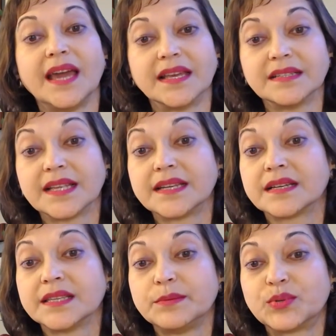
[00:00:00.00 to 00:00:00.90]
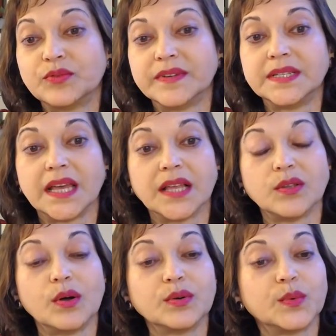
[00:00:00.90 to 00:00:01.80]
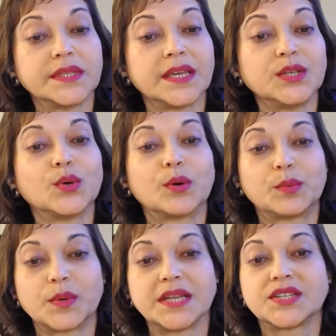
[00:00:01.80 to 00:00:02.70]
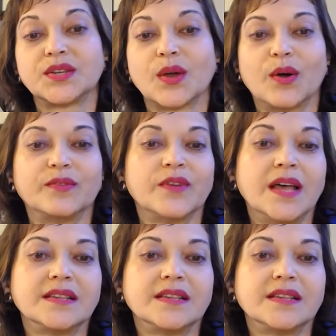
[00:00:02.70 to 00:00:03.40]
analytically proven along with incorporation of